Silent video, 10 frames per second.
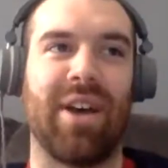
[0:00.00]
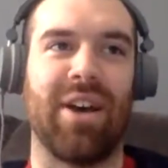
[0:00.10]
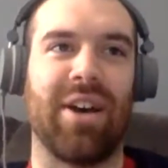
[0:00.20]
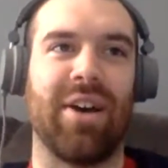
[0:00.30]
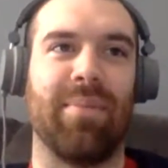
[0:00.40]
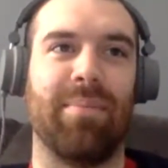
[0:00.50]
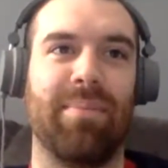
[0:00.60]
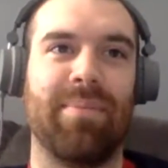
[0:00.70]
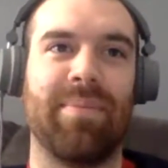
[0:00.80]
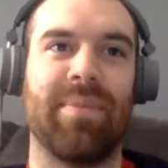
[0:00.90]
I
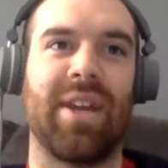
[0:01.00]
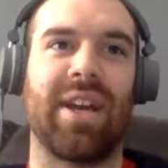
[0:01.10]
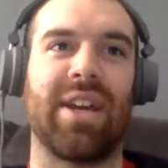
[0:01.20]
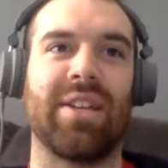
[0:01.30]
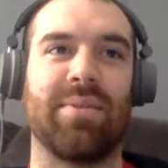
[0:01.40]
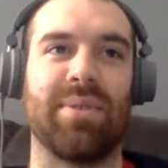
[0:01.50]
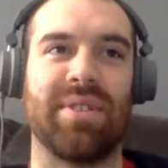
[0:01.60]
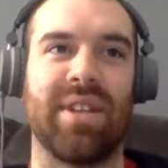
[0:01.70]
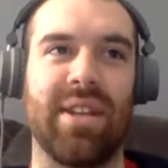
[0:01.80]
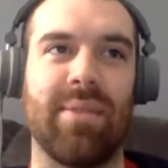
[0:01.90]
guess it was
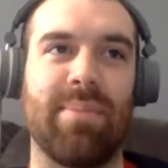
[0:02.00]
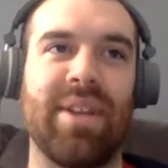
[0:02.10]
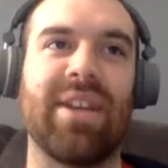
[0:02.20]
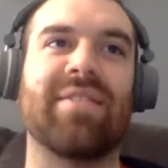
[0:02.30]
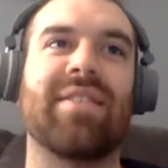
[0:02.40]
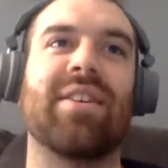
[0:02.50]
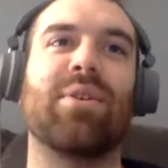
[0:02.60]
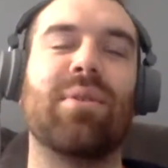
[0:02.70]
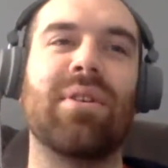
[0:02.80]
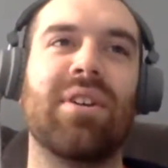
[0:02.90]
the
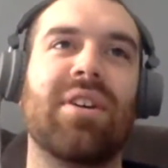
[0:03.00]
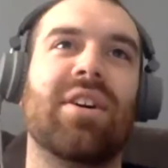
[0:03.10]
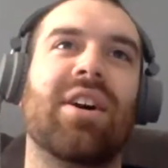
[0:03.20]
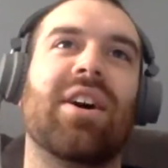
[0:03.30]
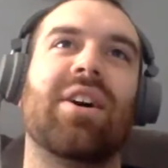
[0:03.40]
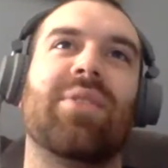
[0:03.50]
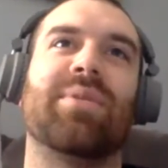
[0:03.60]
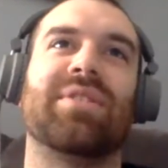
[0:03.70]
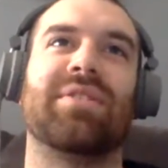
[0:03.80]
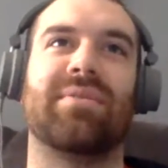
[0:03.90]
NPSL,
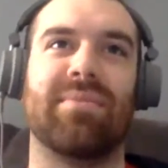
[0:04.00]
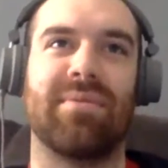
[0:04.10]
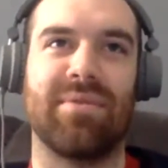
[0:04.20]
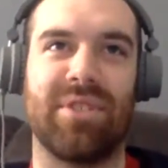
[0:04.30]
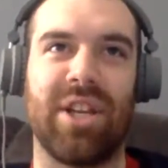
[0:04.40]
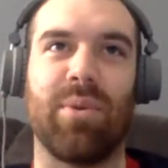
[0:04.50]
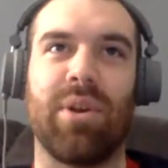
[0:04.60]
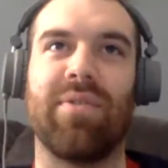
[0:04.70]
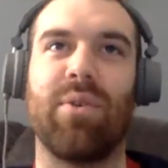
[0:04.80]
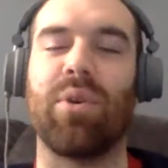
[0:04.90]
was
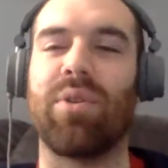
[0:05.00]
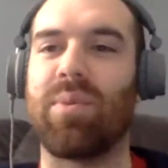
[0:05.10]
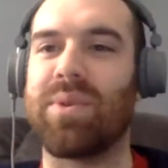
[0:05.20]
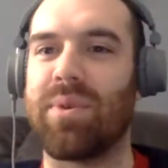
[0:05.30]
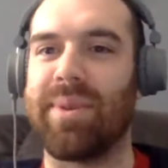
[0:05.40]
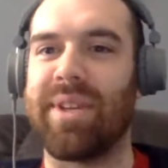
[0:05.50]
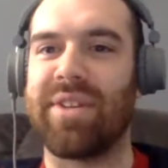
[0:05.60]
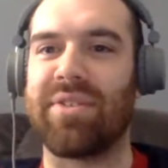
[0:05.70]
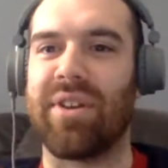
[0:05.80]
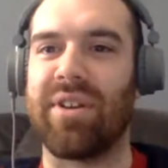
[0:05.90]
January 4th, which would have been yesterday.